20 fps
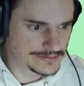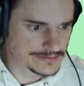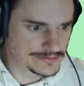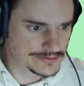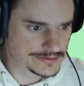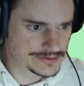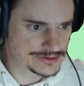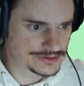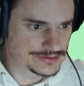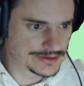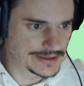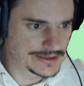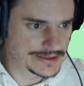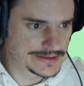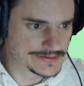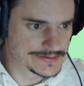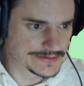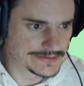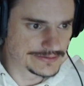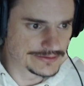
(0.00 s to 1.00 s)
straight
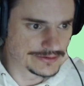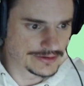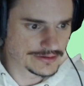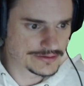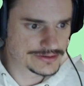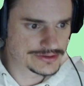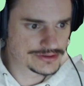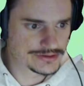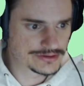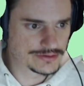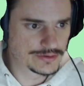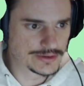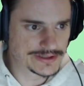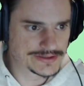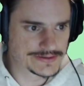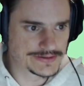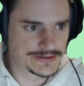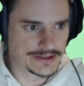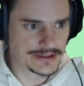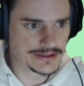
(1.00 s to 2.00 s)
into the docs. Quick
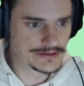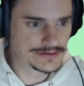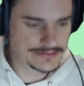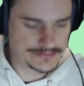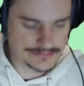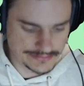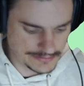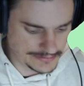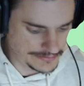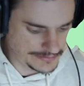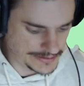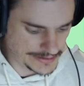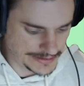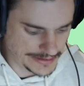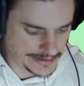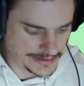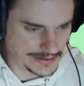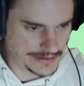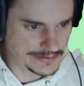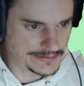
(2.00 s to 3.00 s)
start.
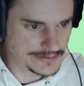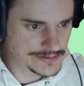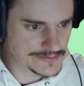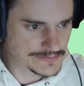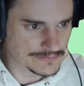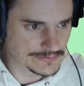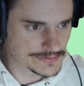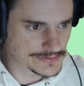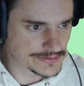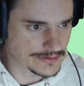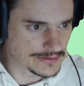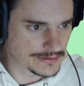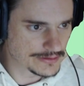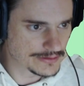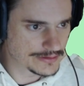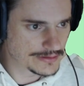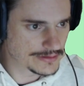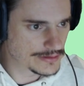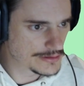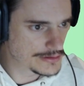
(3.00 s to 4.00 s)
Okay, this looks.
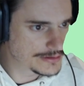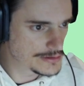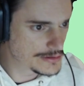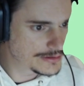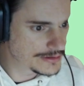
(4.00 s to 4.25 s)
Okay,